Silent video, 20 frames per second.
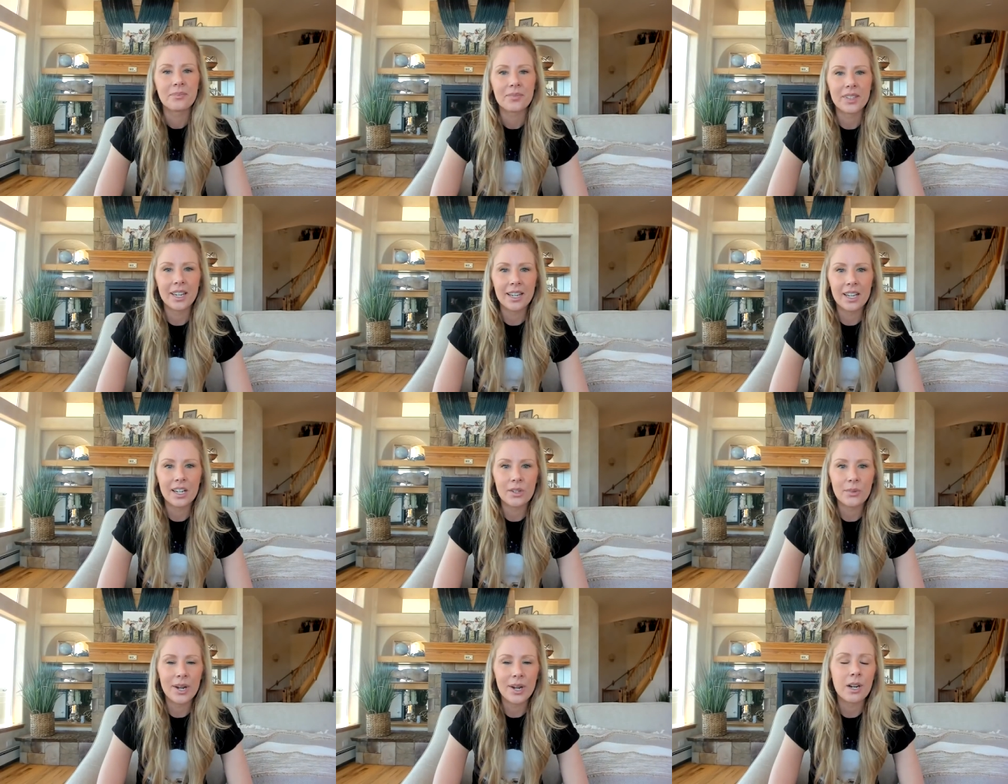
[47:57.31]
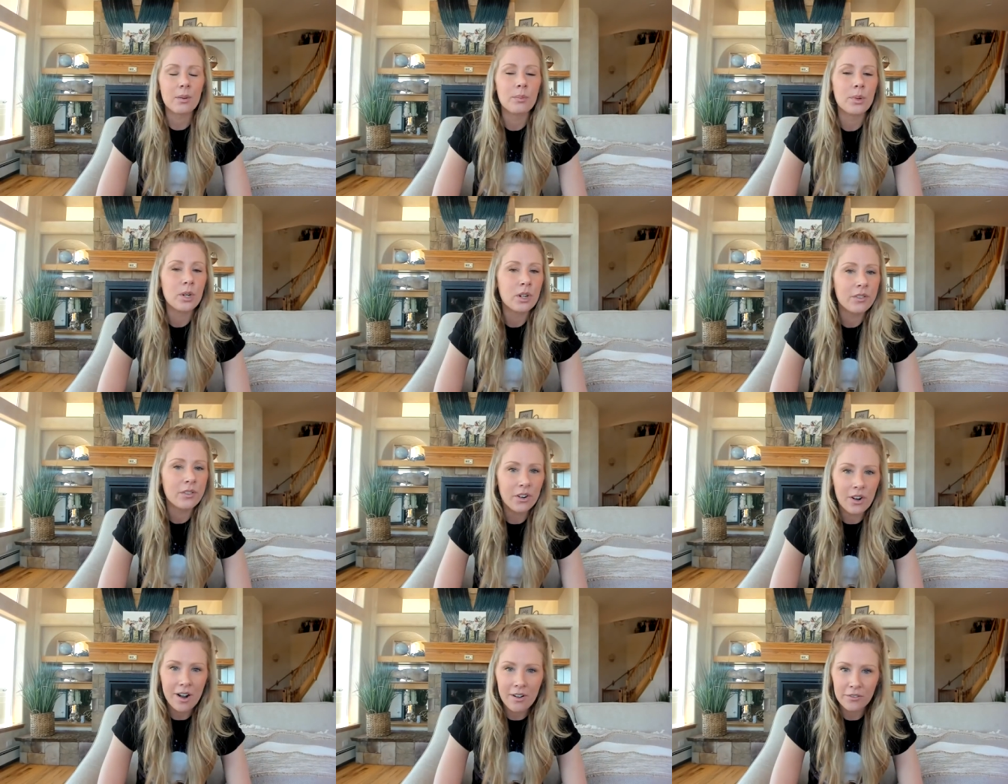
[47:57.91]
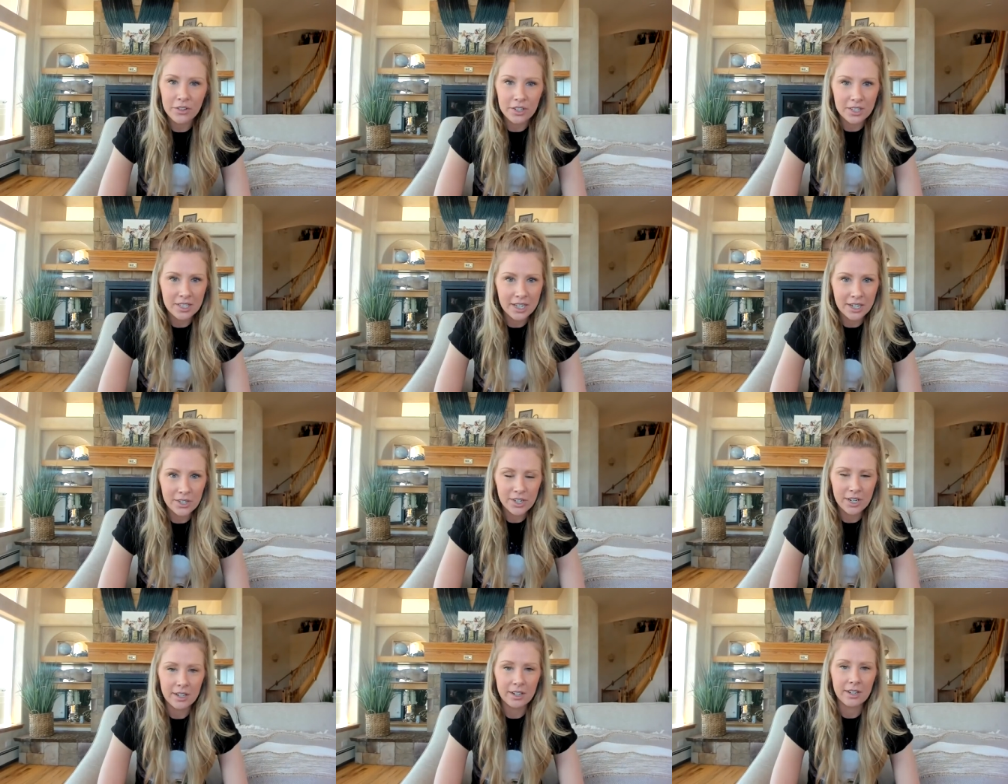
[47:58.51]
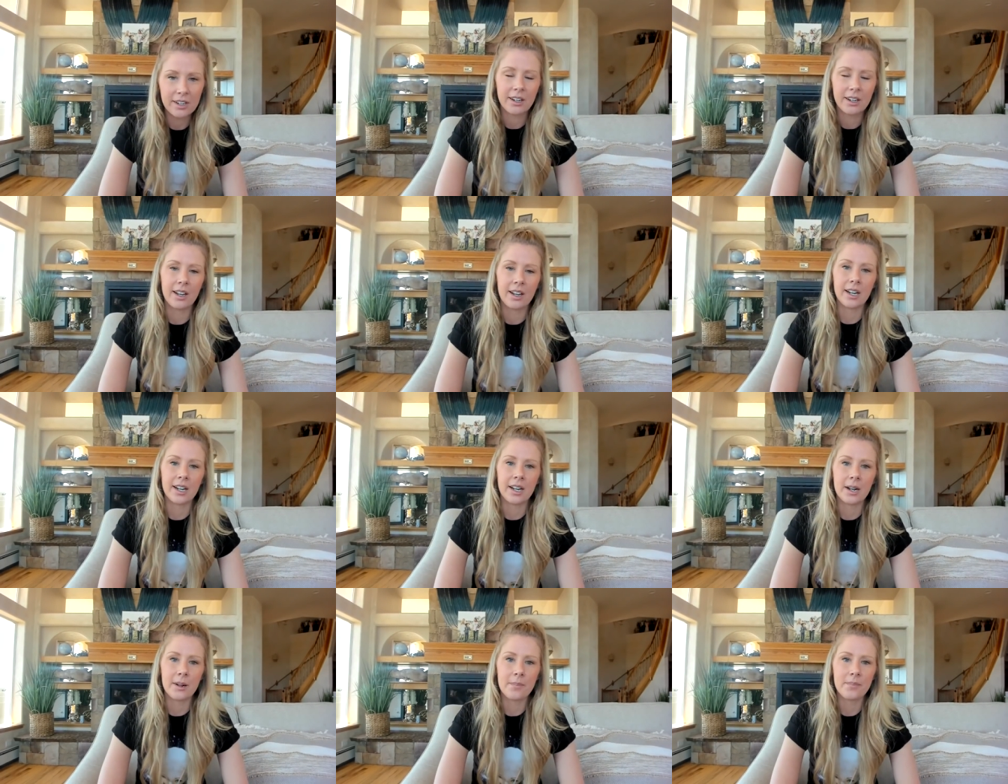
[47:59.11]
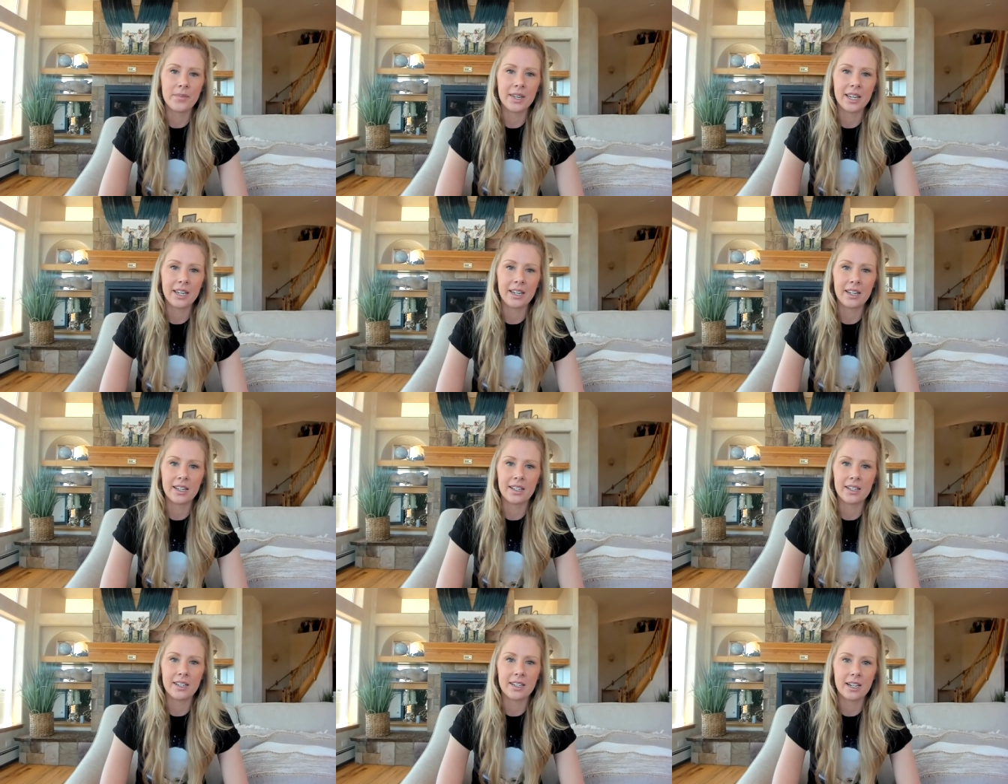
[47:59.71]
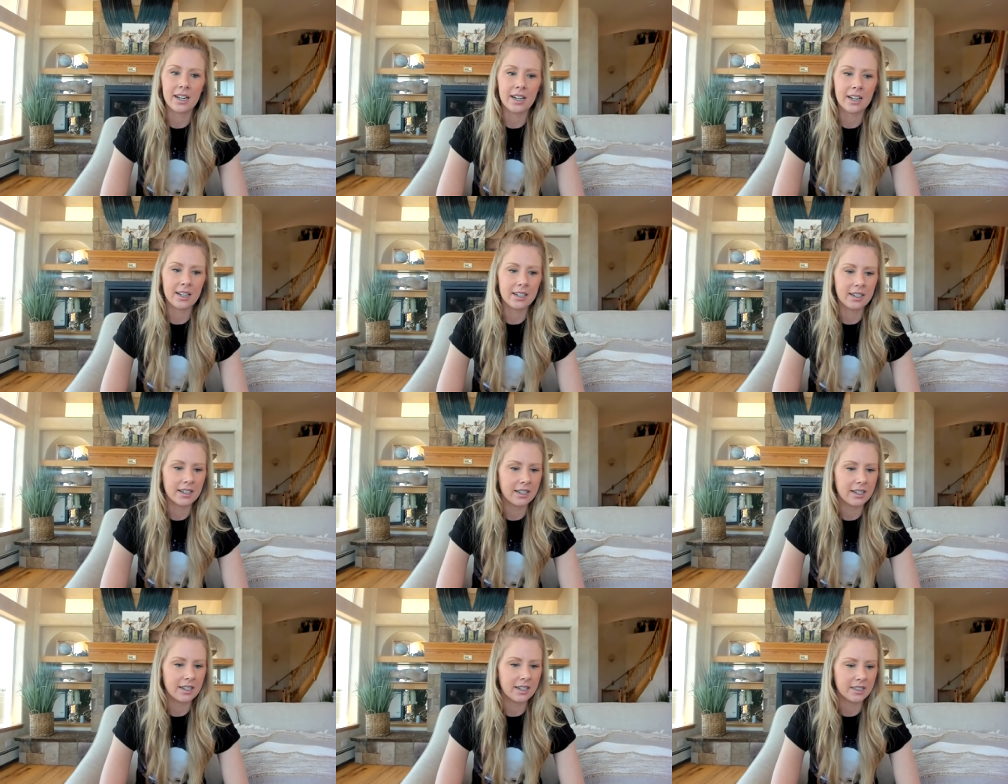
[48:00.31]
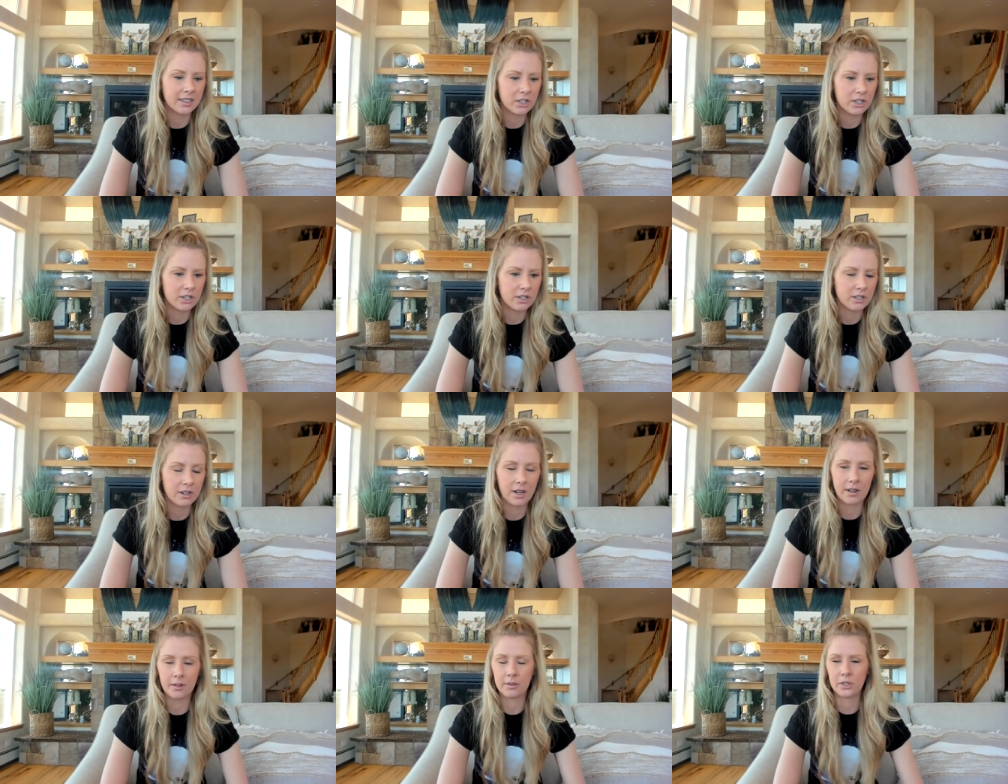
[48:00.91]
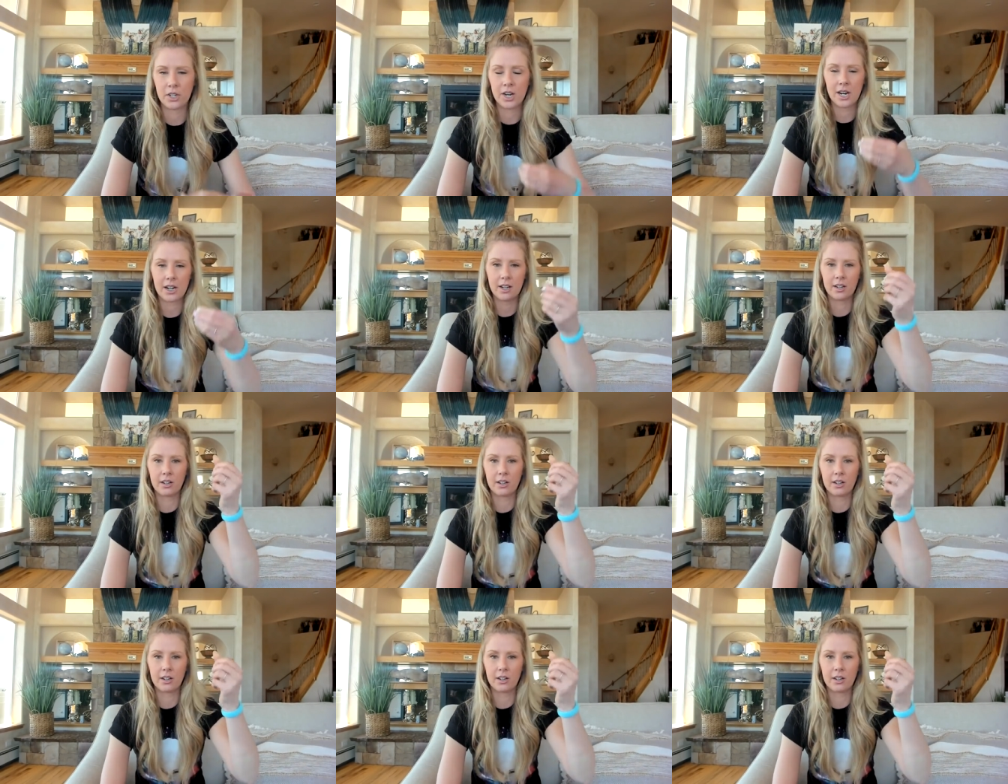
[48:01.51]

And we had a beautiful conversation. Um, and uh, she, uh, she had a